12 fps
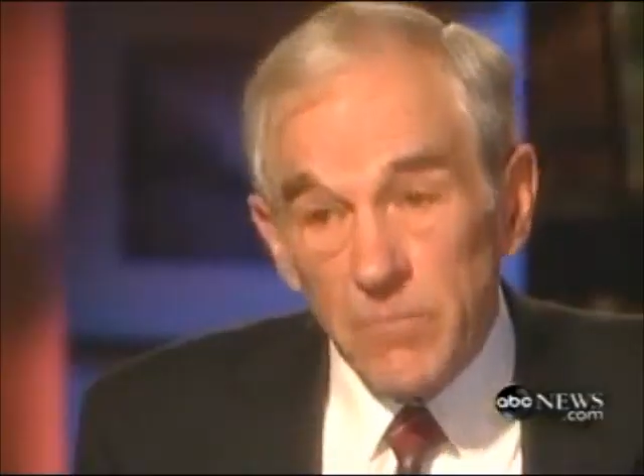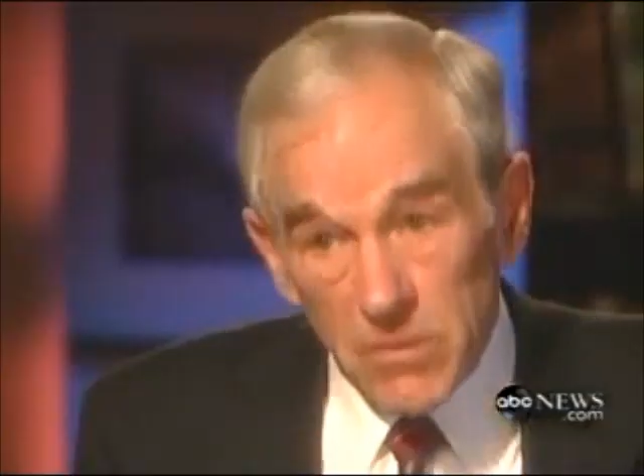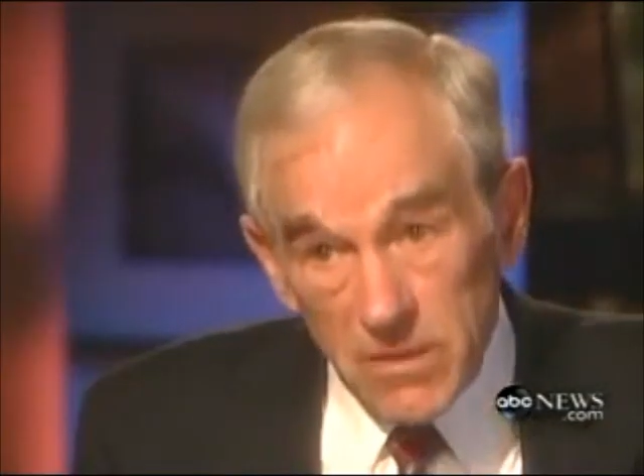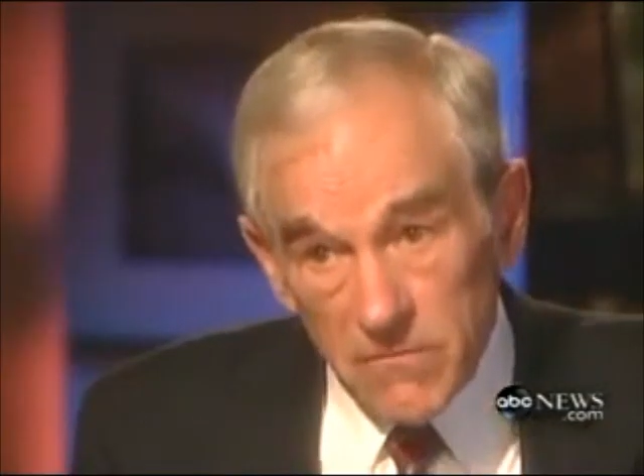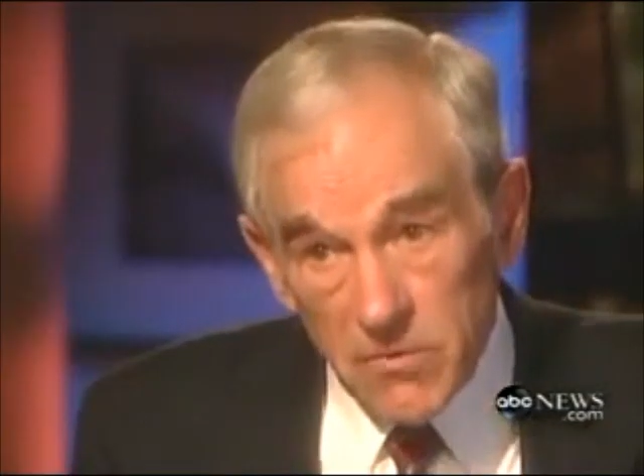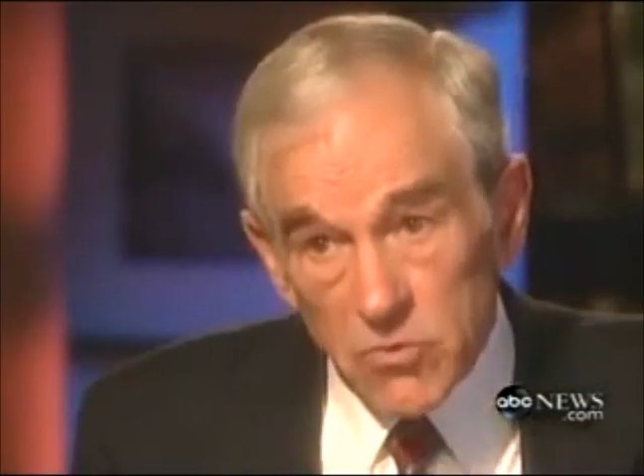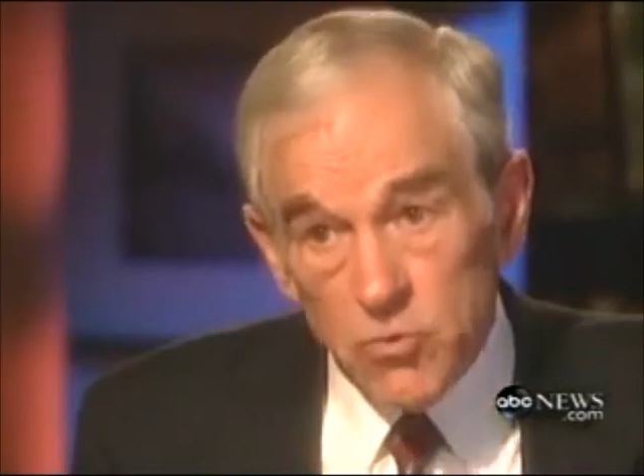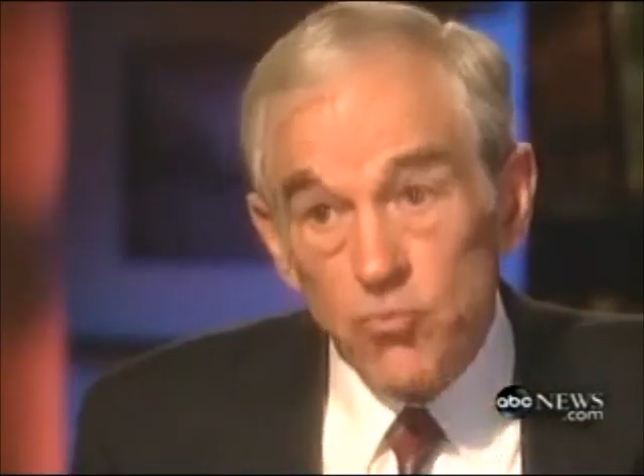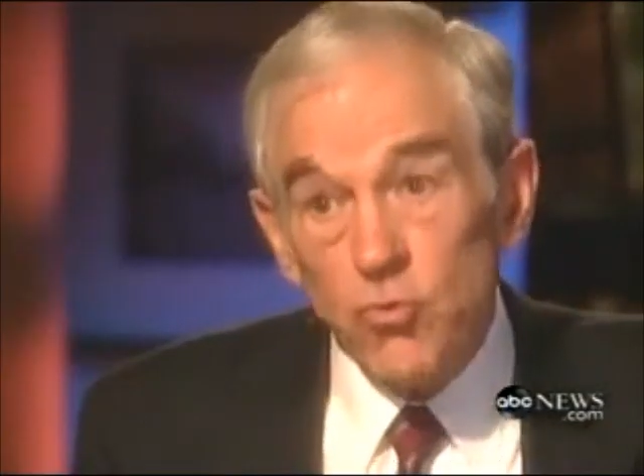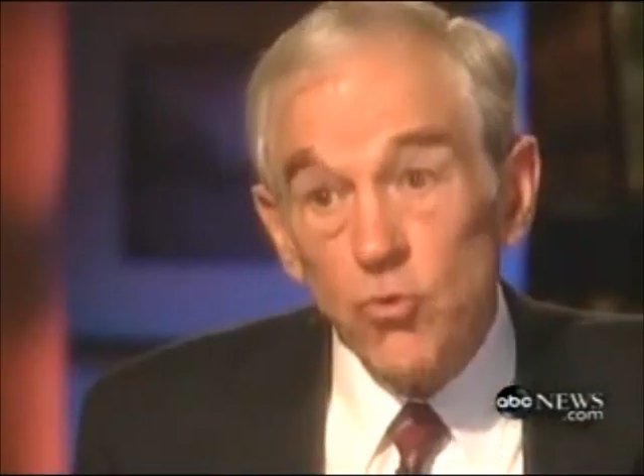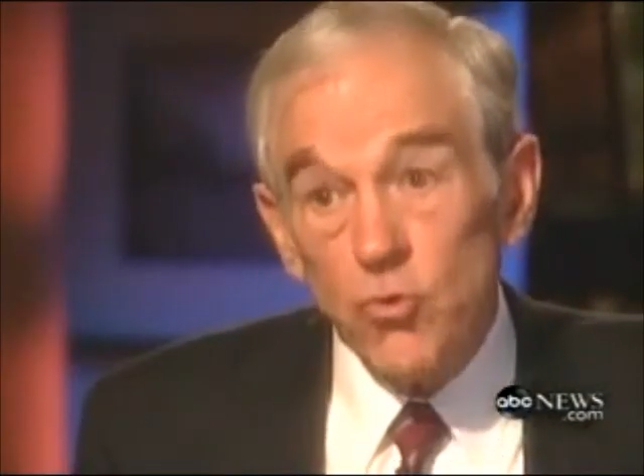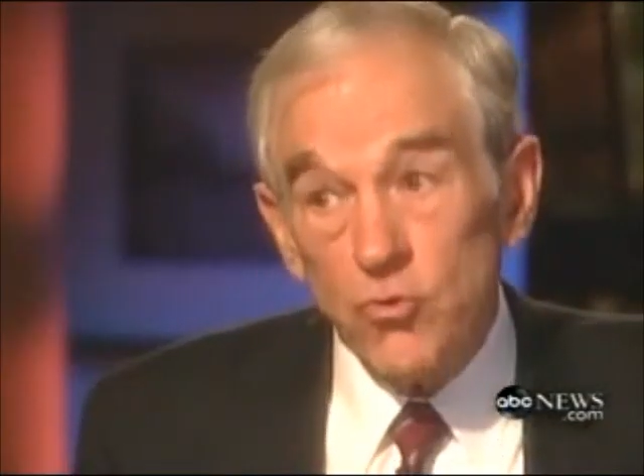I believe those
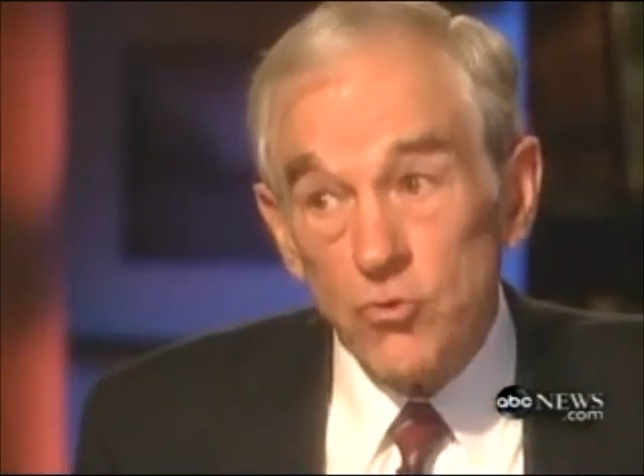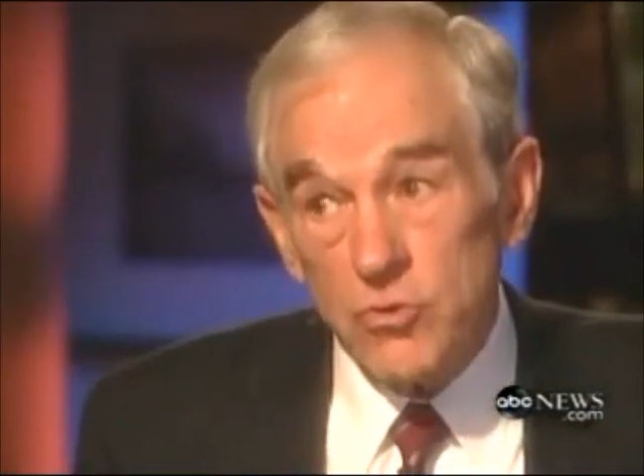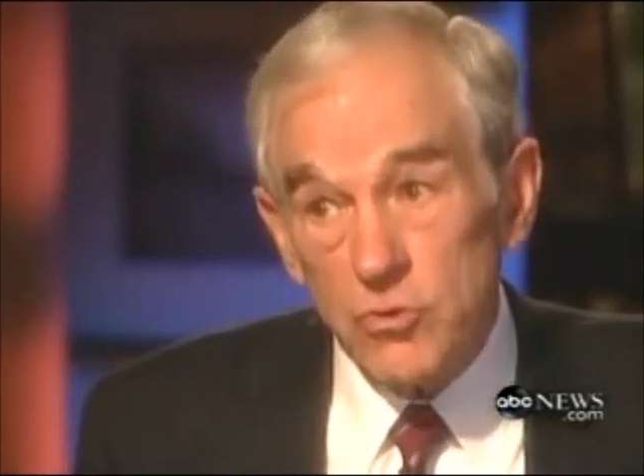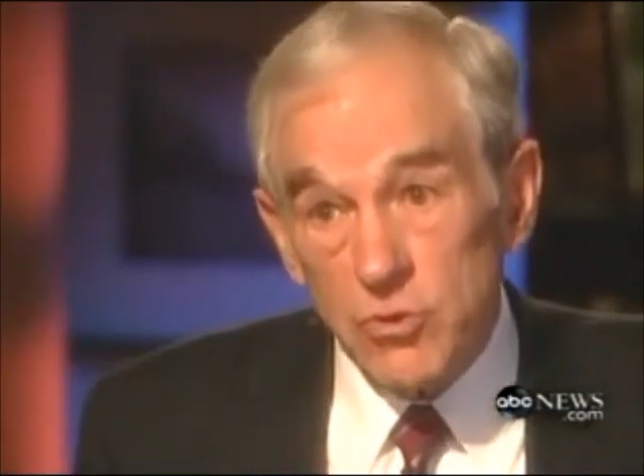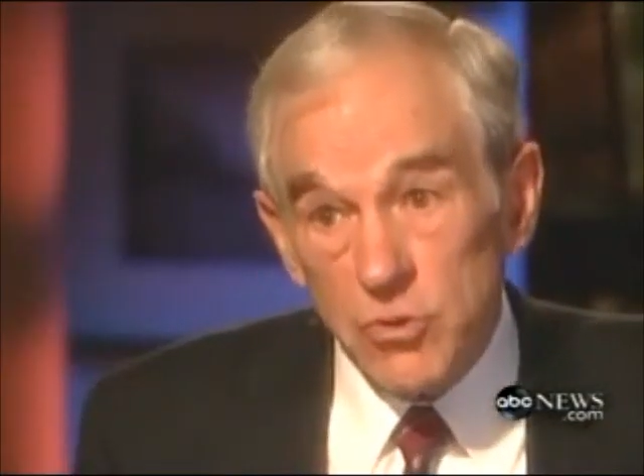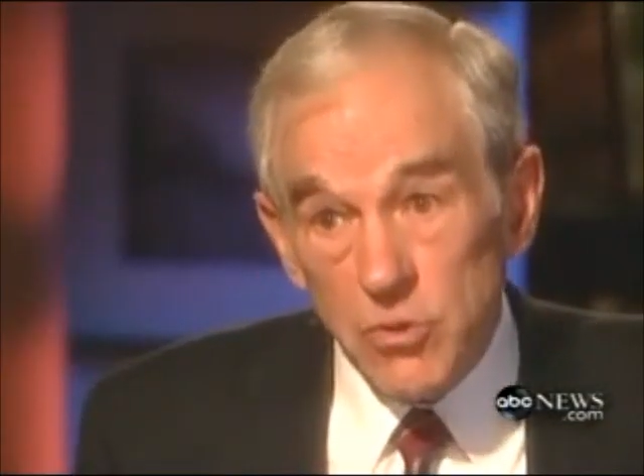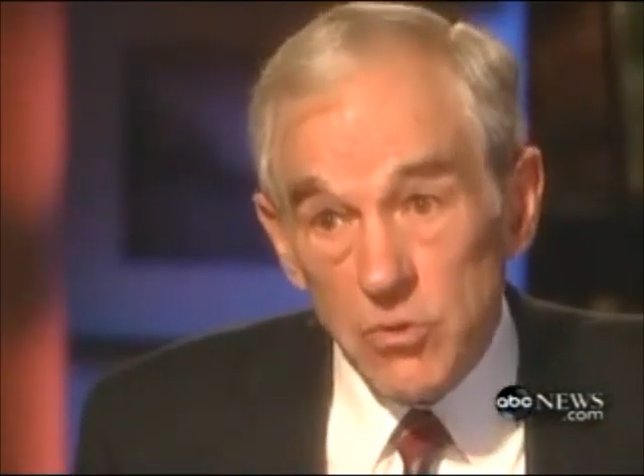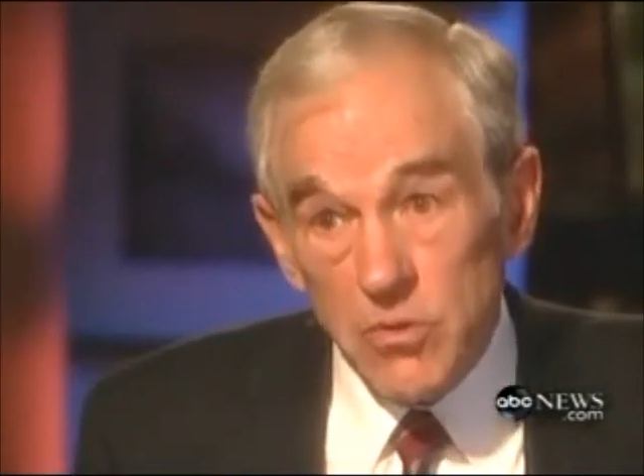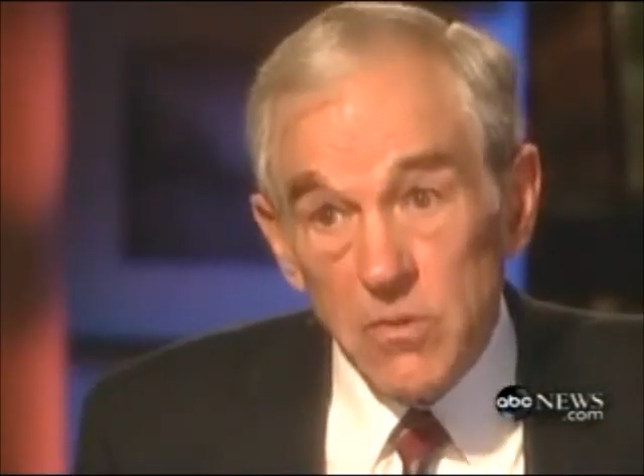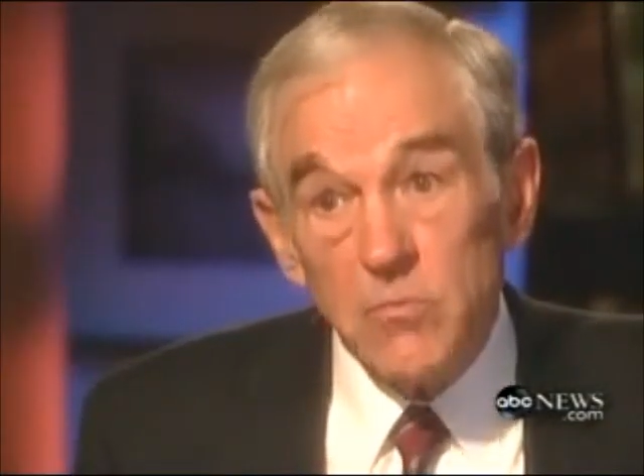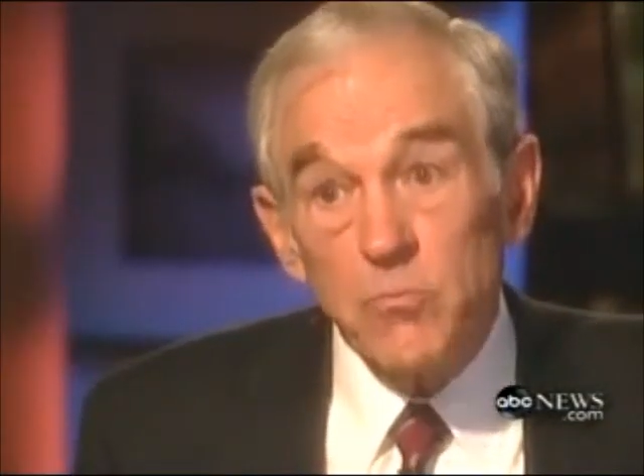rules should